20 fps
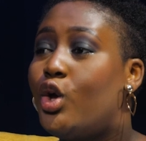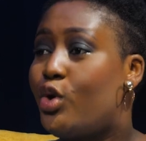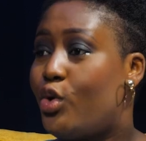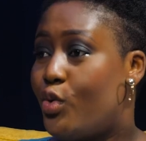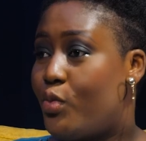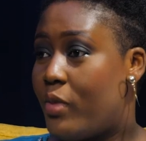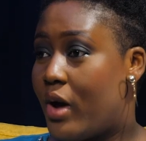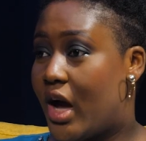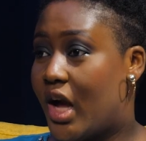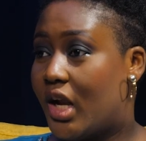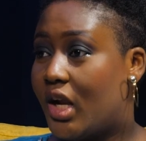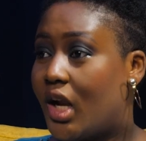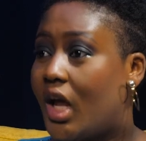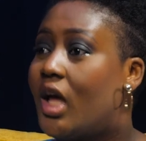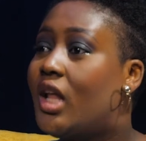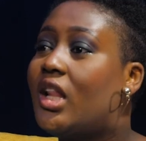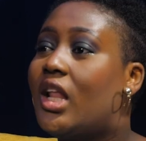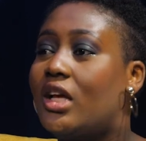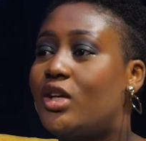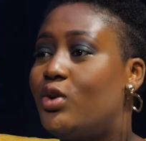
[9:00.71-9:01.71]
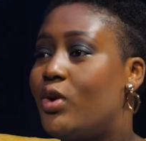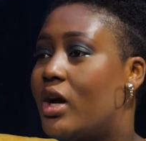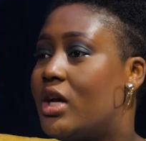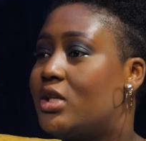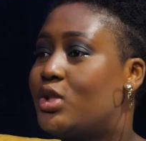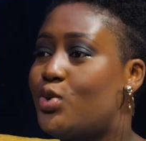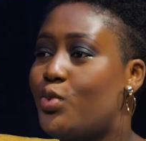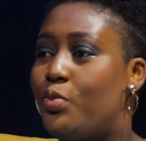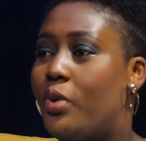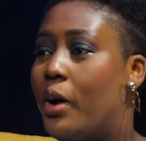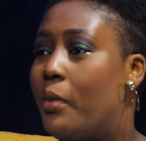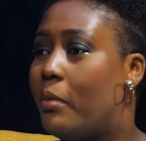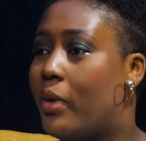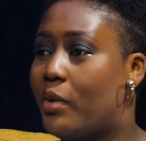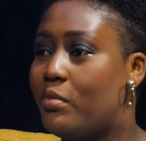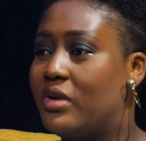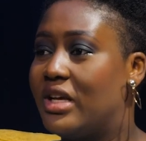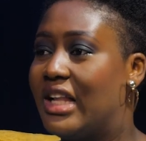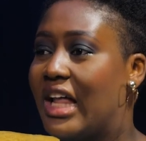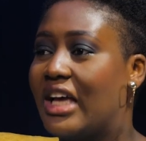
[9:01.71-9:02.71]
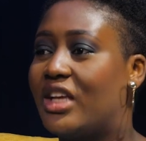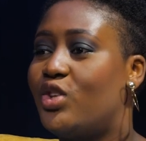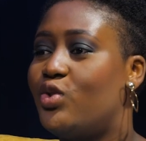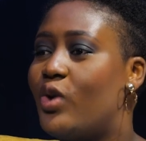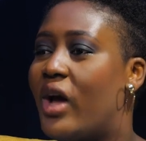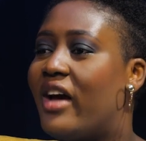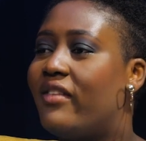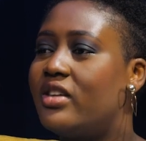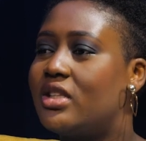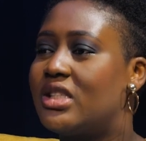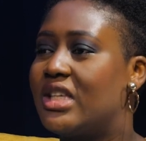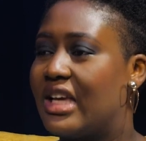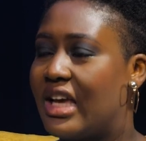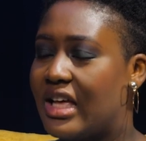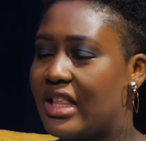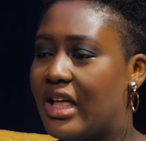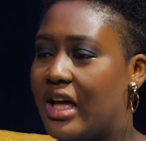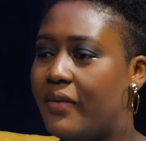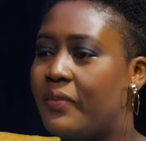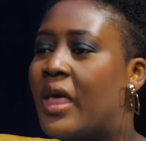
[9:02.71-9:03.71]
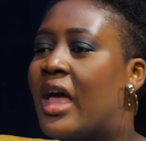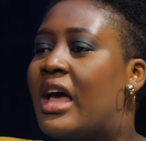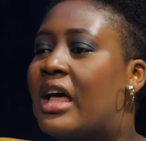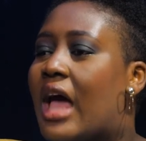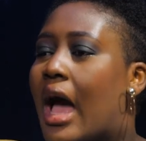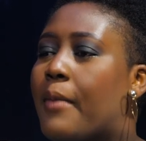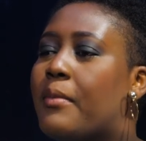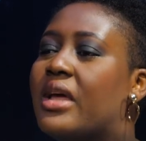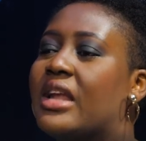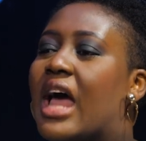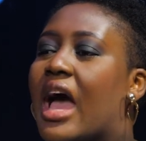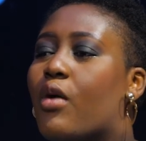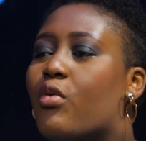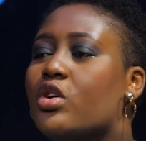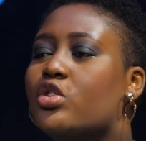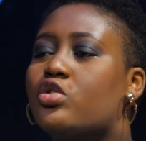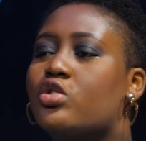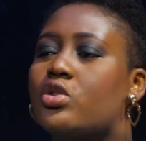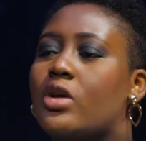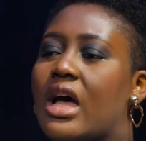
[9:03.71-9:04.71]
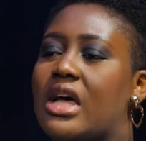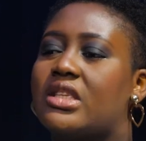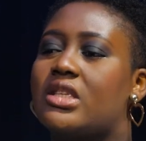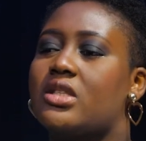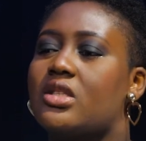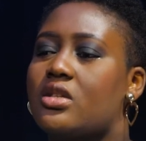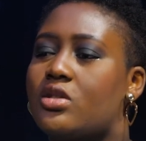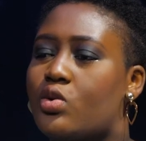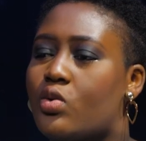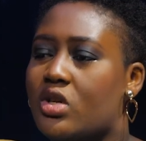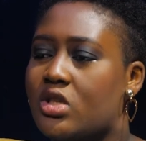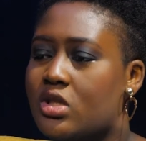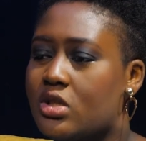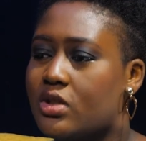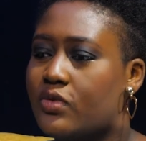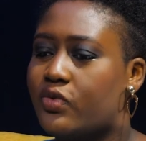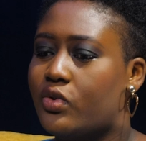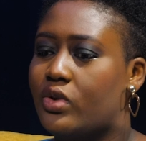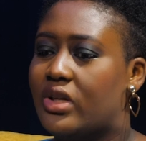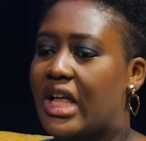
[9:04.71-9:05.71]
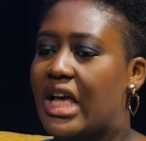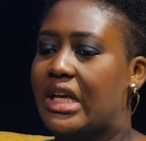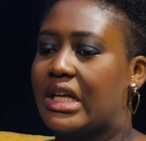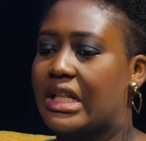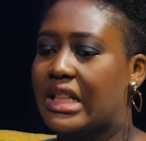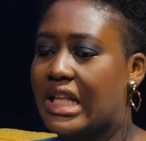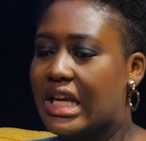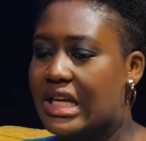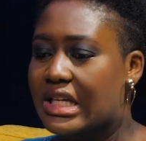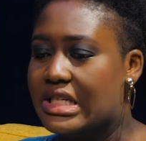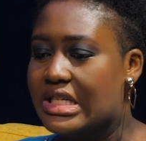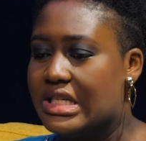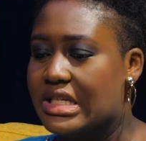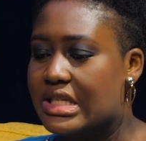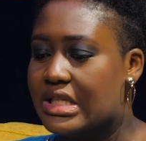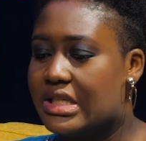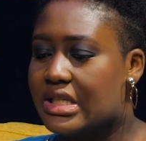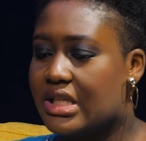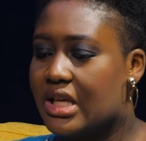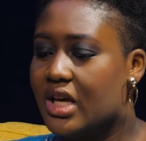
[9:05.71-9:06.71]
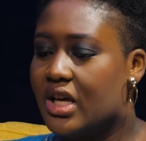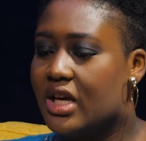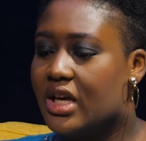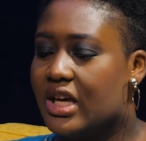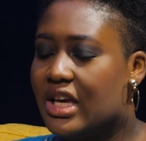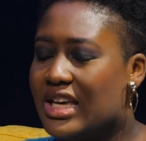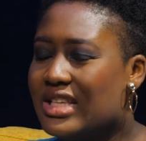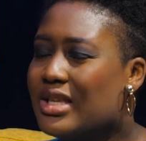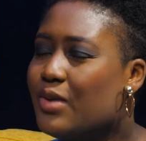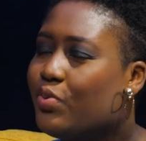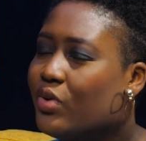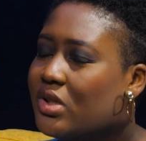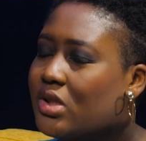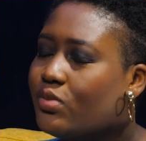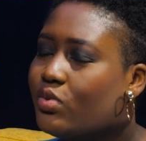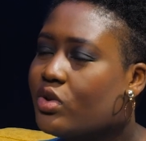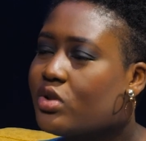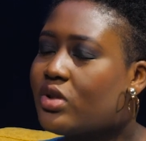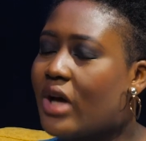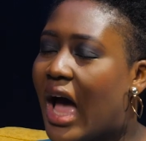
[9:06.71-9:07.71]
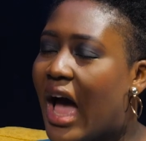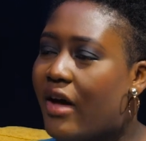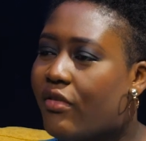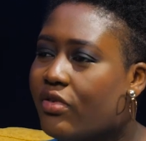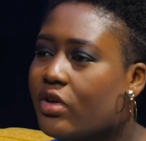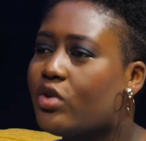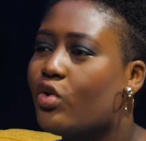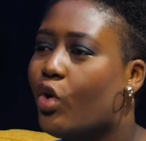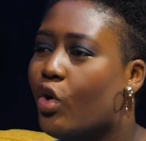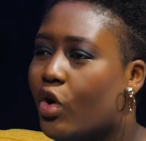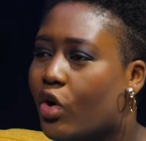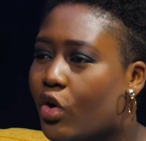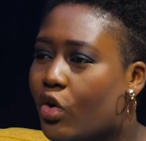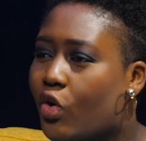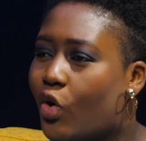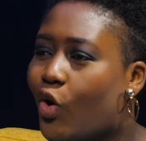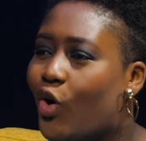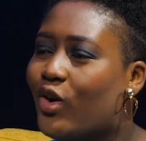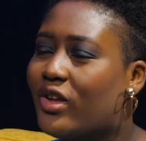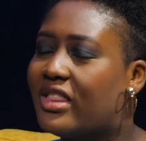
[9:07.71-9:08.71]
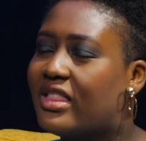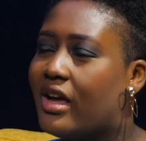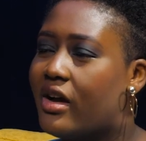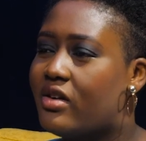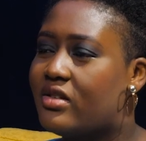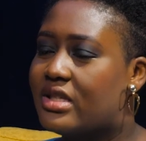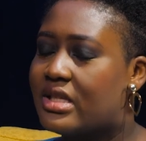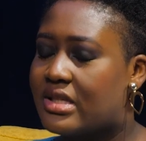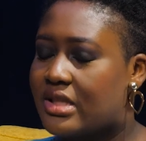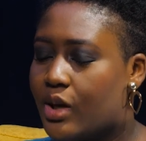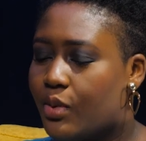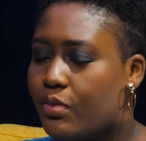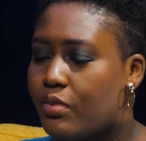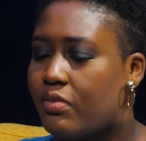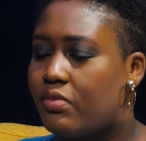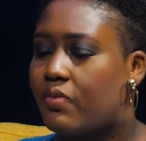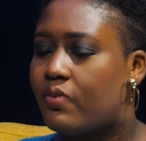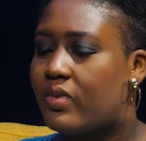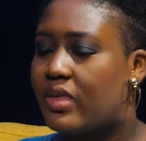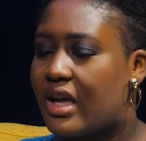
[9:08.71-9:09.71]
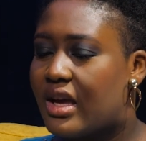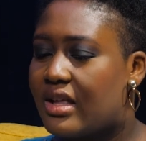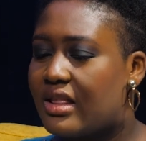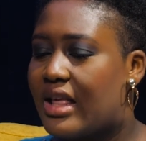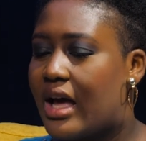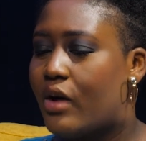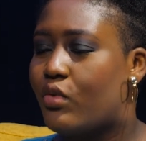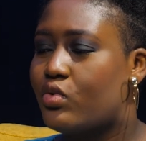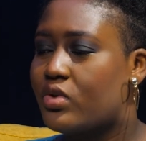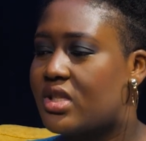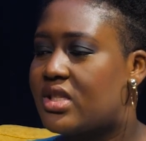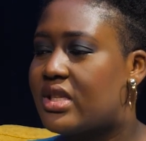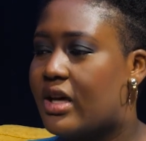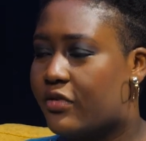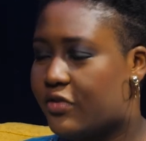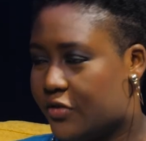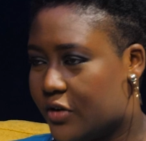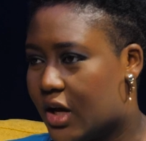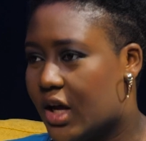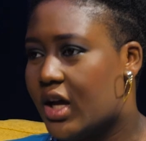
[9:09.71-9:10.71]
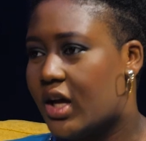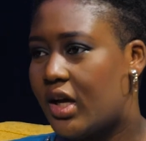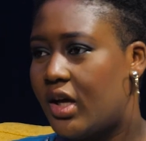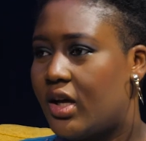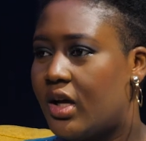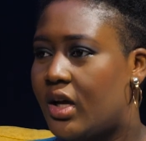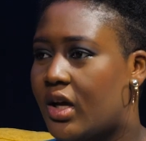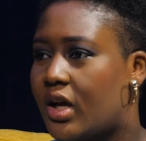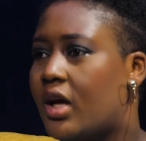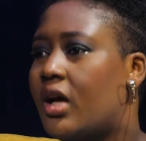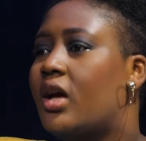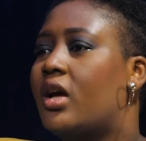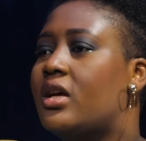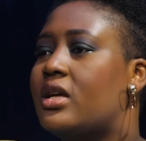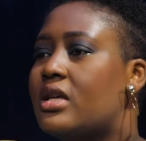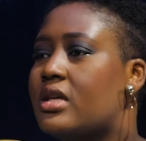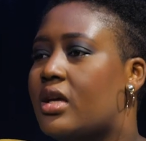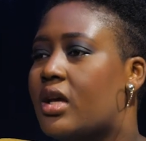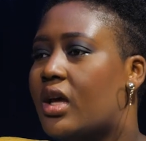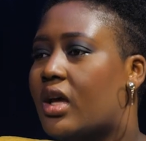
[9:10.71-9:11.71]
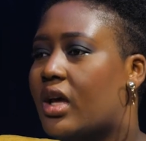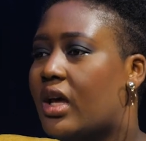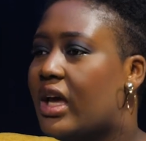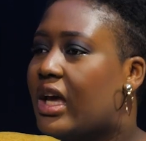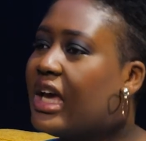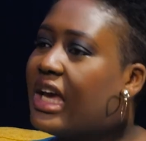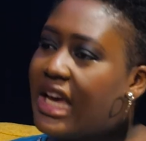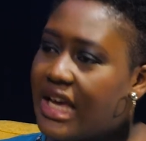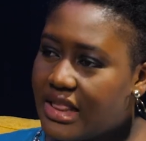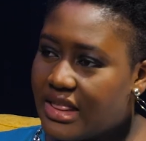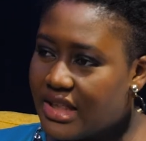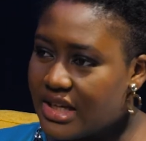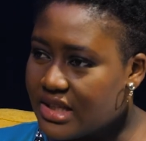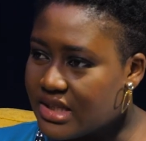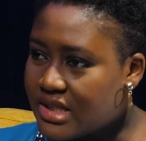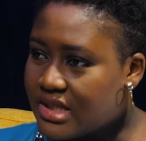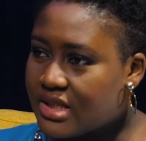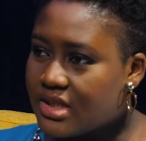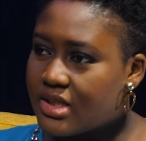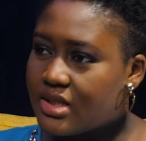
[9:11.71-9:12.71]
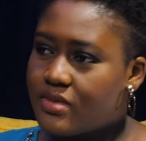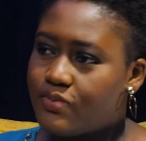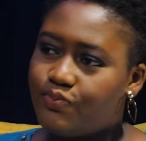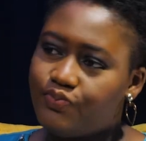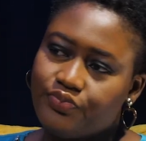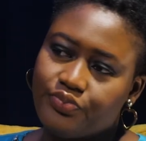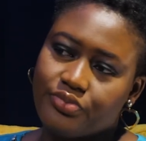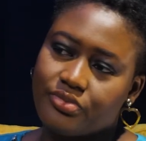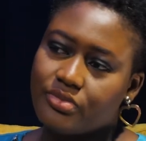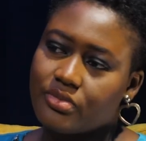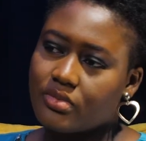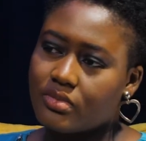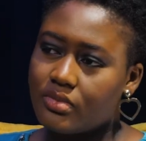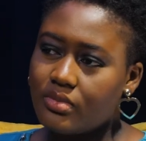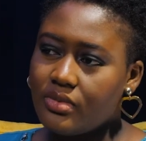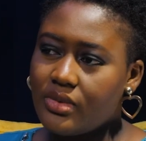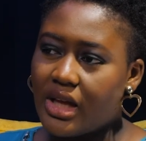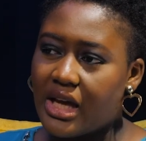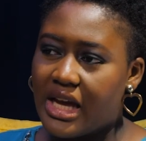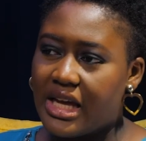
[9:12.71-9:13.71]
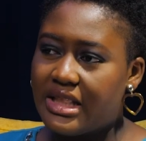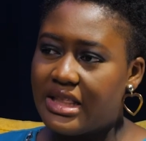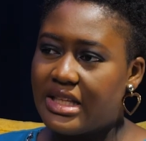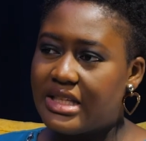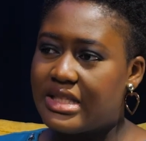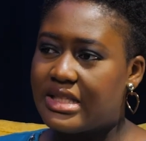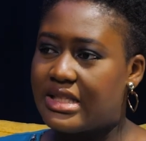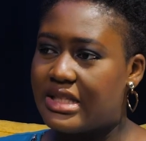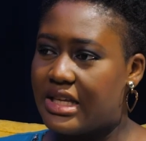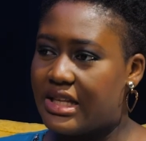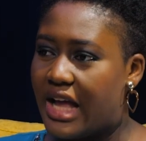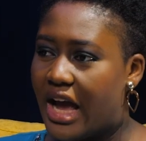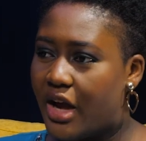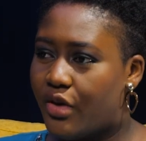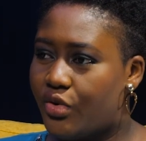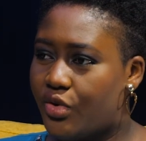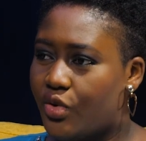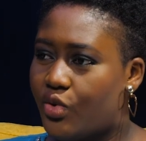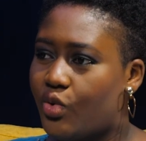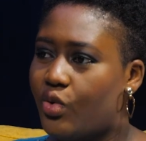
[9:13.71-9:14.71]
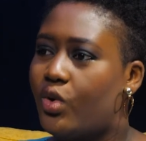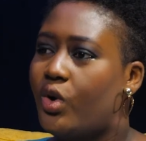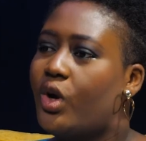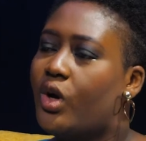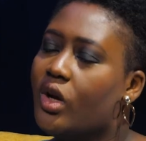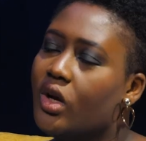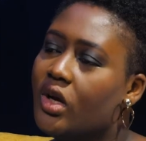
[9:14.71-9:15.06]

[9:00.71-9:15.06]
human, like you are a super mommy, like you have it together. I mean, I want you to answer these questions for, like, ladies. Is it possible to have it all, or there is something that will suffer in this scenario?